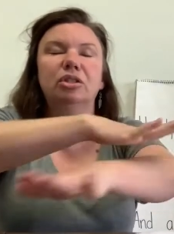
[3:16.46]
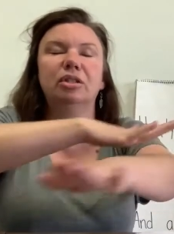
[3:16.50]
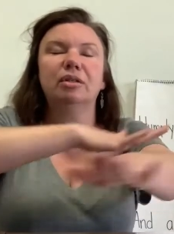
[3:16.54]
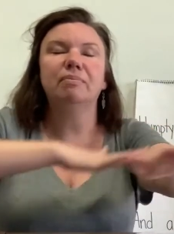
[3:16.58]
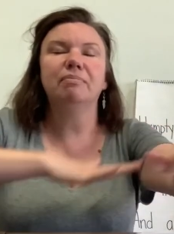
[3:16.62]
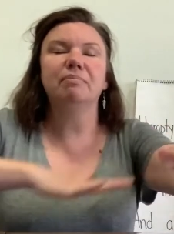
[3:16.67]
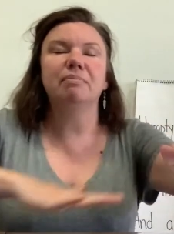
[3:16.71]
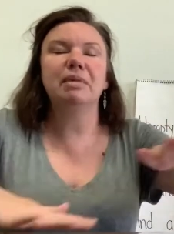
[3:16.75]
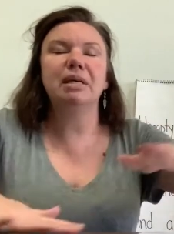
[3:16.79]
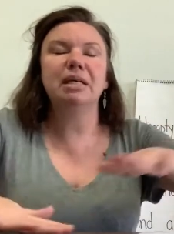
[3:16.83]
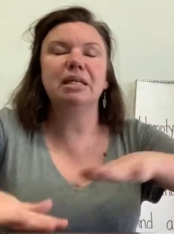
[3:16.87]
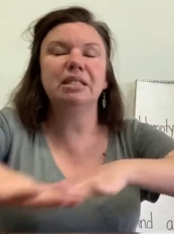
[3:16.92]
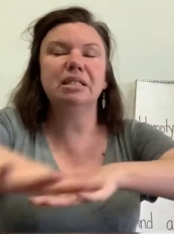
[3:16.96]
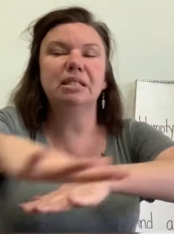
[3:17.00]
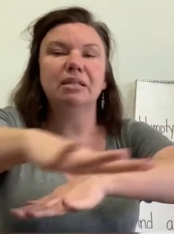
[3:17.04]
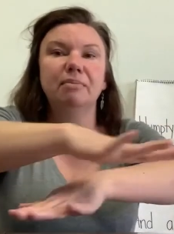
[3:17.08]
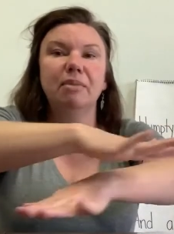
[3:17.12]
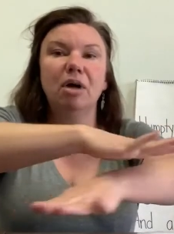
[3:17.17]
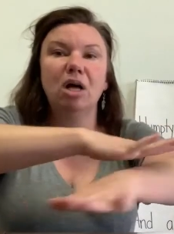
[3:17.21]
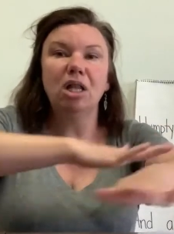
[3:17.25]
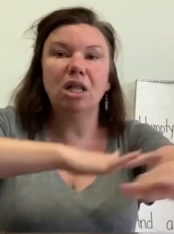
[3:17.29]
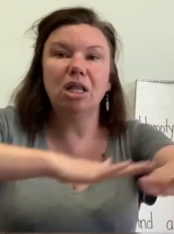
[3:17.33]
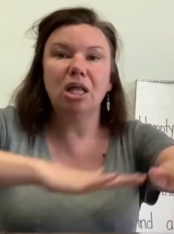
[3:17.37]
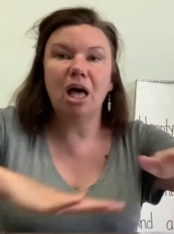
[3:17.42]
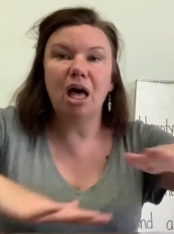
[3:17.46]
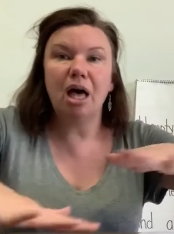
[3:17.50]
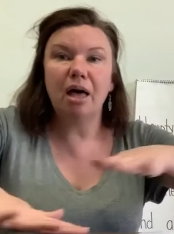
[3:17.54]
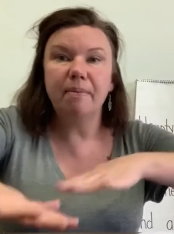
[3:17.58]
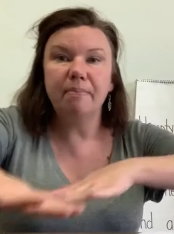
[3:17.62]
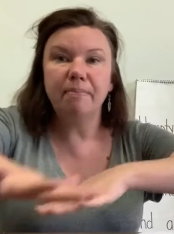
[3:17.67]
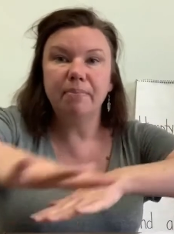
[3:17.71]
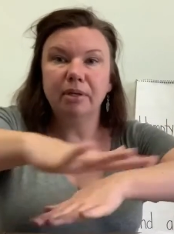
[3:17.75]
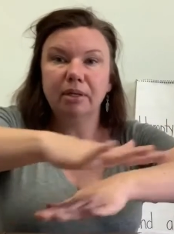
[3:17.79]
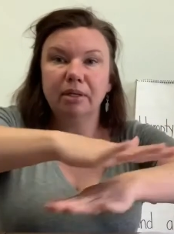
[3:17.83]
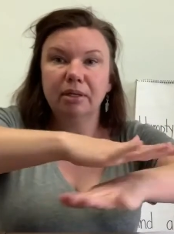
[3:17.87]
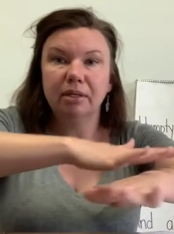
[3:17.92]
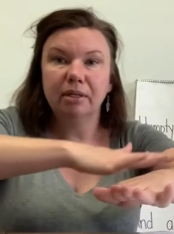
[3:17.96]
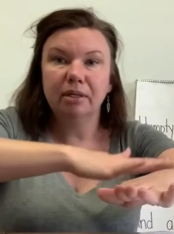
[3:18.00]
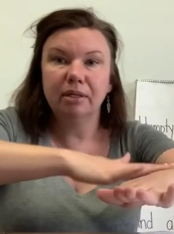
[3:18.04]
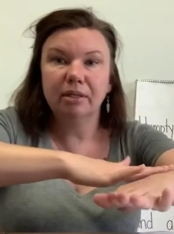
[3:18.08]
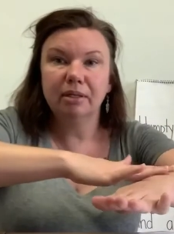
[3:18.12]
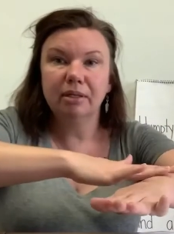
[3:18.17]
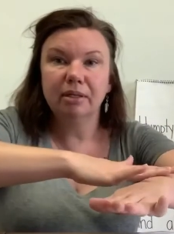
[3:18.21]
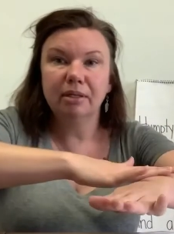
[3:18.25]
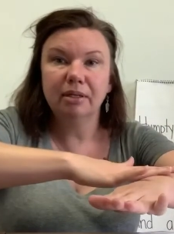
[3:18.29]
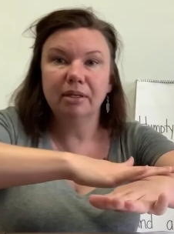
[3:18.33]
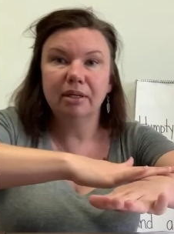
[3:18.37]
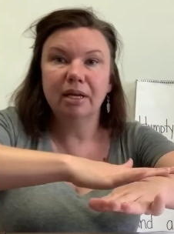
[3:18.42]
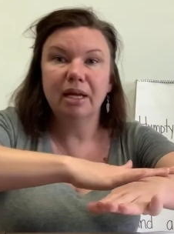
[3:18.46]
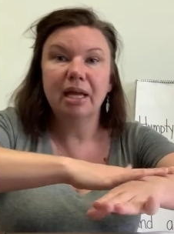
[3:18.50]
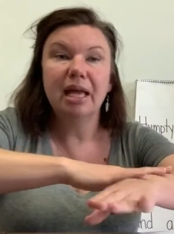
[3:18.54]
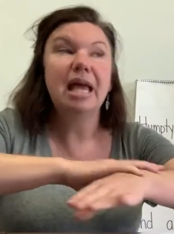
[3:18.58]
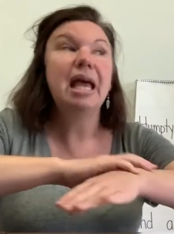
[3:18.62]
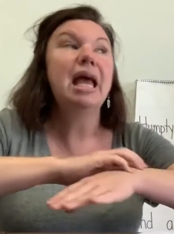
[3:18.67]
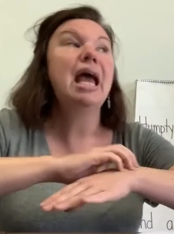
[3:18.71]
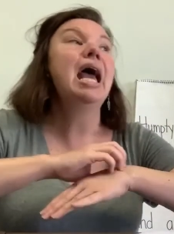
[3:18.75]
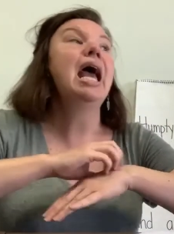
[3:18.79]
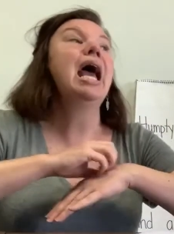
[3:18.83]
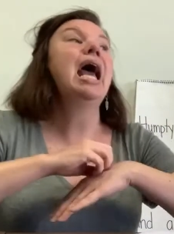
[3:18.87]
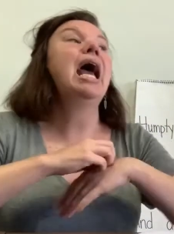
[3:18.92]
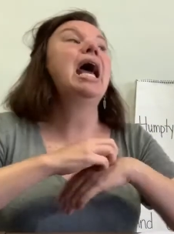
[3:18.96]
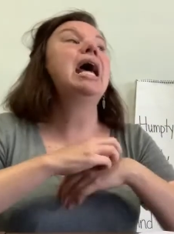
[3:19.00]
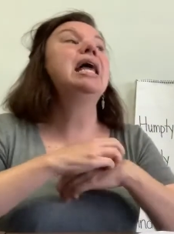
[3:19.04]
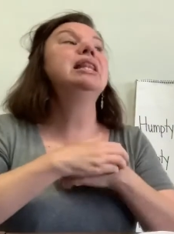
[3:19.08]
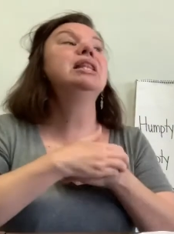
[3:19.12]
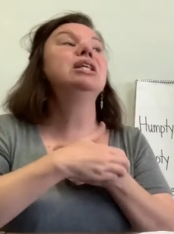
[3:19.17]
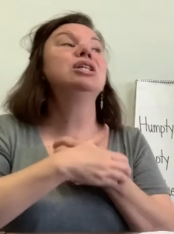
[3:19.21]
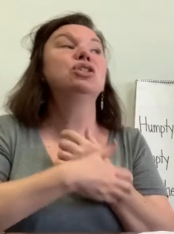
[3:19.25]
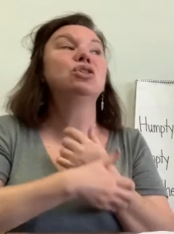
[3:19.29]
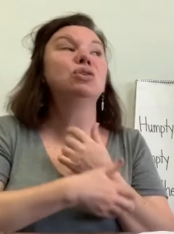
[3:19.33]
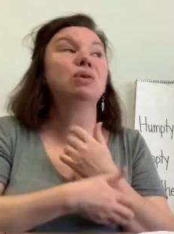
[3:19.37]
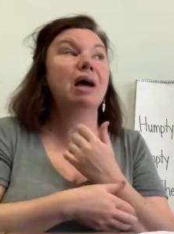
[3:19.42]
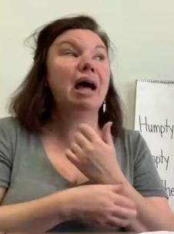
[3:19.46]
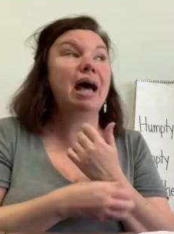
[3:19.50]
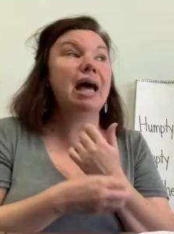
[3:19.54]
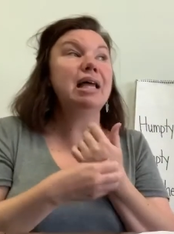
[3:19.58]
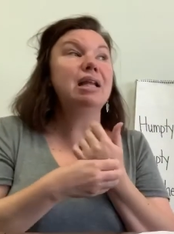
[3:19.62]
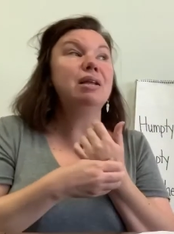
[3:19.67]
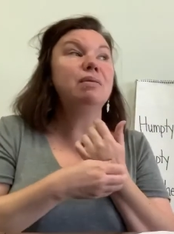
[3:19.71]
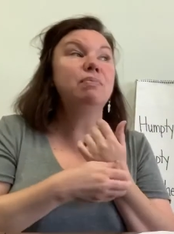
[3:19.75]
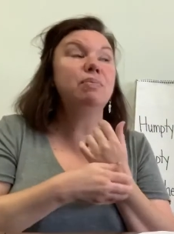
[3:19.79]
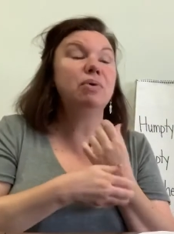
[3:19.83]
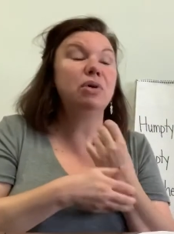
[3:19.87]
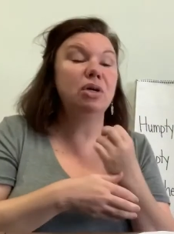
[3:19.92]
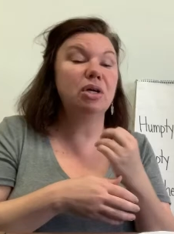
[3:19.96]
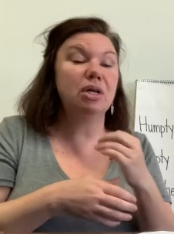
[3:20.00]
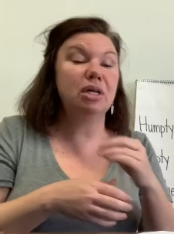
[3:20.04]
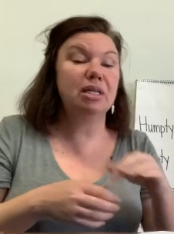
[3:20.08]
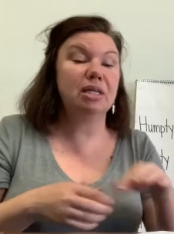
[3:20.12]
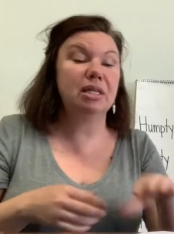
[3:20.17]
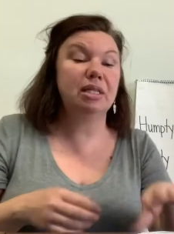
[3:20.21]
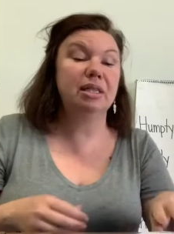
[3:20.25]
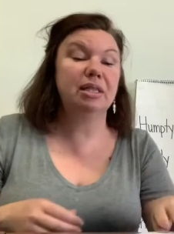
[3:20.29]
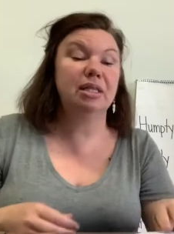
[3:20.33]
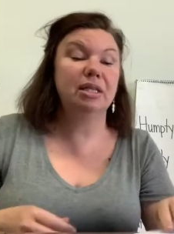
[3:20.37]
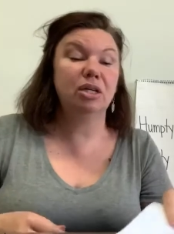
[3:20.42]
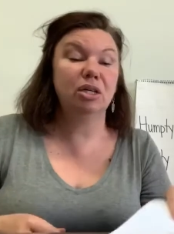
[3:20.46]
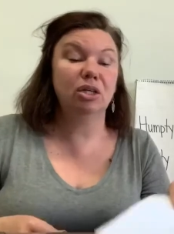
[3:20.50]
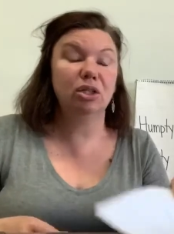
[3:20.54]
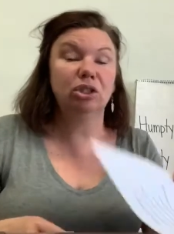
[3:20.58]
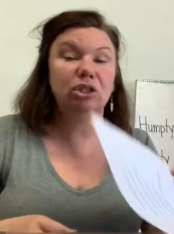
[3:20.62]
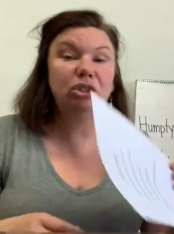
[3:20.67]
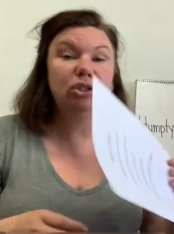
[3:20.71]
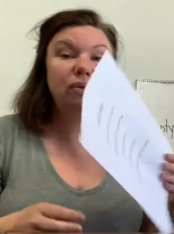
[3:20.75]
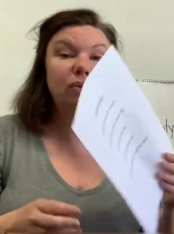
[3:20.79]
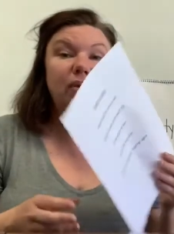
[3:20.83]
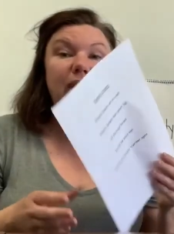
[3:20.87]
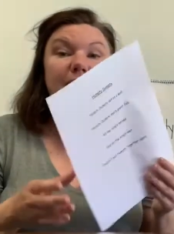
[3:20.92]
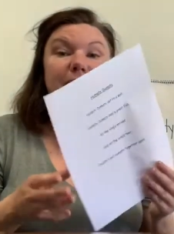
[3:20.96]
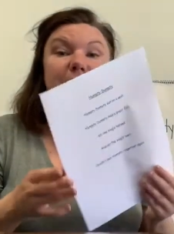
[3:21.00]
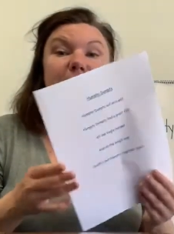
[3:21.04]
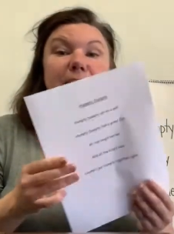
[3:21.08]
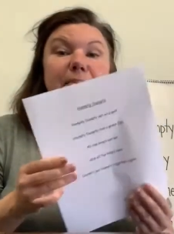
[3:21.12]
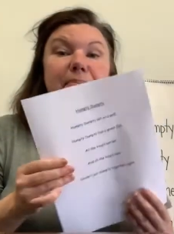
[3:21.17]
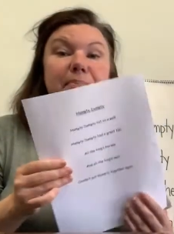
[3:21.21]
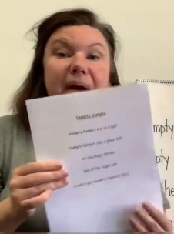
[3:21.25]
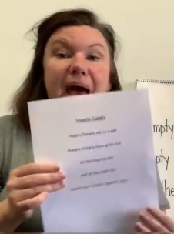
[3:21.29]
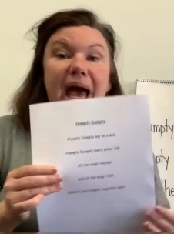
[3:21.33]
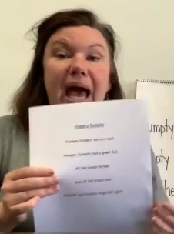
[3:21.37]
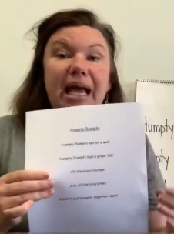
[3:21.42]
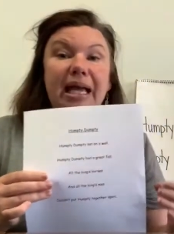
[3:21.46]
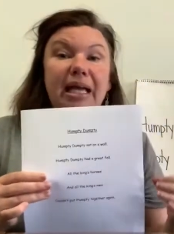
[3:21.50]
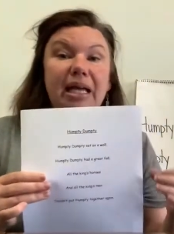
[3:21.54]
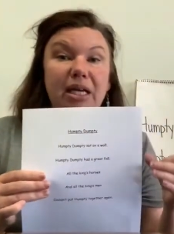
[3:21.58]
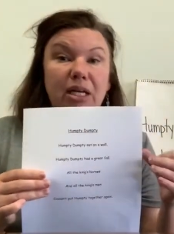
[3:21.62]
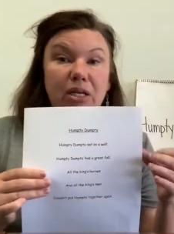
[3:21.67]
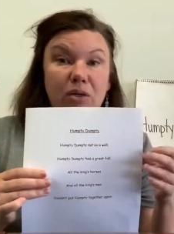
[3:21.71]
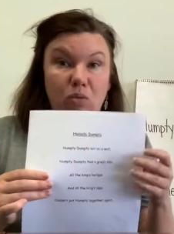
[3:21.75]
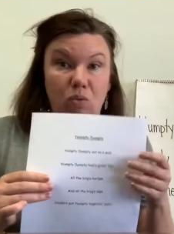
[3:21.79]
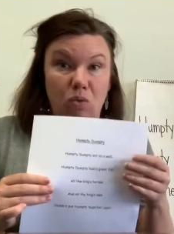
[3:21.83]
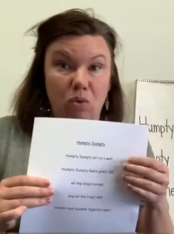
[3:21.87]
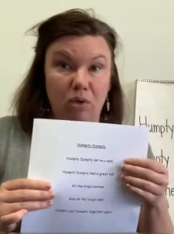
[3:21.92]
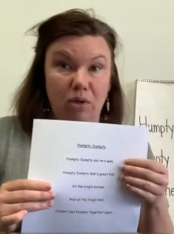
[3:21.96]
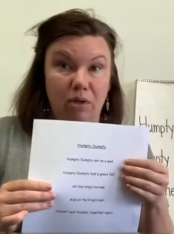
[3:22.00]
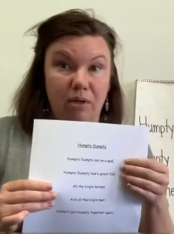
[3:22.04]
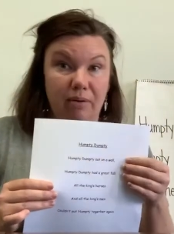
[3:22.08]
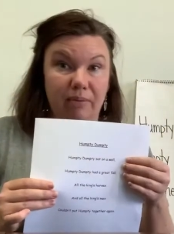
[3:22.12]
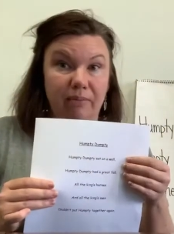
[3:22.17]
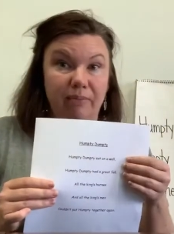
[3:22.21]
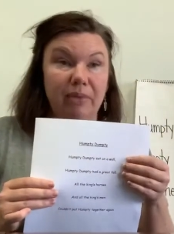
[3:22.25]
mix them all up and then try to put the nursery rhyme back in order.